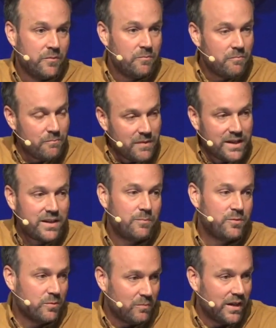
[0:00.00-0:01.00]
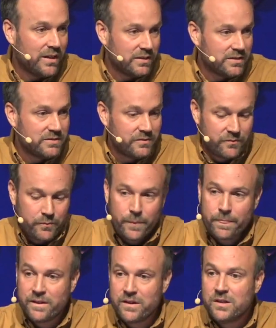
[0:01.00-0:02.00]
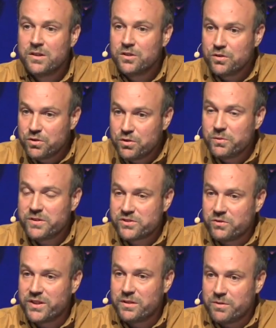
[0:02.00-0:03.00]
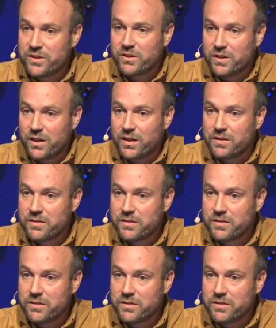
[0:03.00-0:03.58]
Make up your mind. Who is going to be your God?